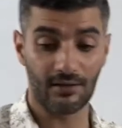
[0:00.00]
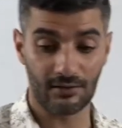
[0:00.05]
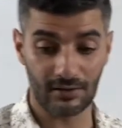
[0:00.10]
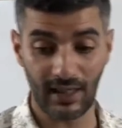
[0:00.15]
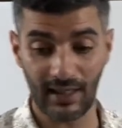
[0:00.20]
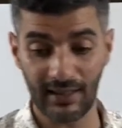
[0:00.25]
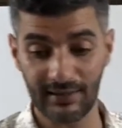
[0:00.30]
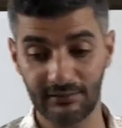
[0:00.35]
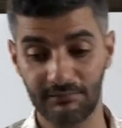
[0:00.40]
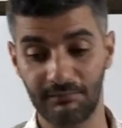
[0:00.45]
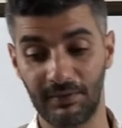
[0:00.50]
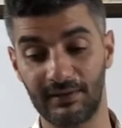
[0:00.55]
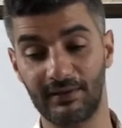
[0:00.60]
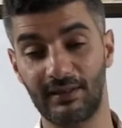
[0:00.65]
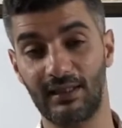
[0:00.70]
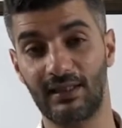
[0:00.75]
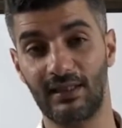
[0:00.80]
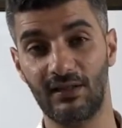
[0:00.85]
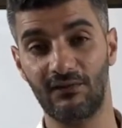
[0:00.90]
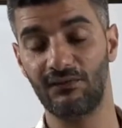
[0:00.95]
right, but
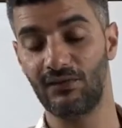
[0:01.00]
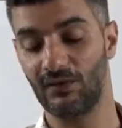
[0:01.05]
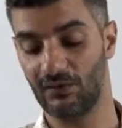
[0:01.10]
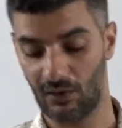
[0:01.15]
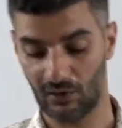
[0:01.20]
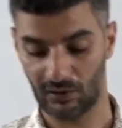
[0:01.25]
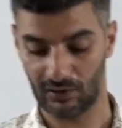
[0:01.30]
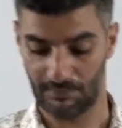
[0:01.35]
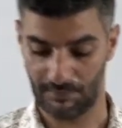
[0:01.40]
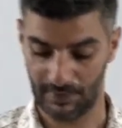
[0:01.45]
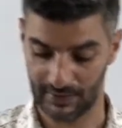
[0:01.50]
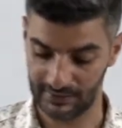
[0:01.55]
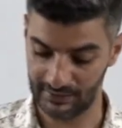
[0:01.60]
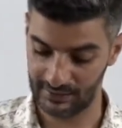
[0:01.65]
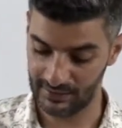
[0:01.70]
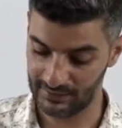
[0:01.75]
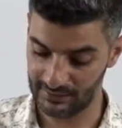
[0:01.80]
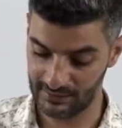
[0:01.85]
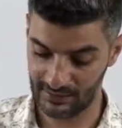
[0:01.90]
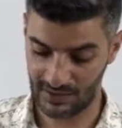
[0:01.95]
they give the wrong
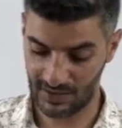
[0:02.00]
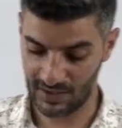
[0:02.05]
opinions.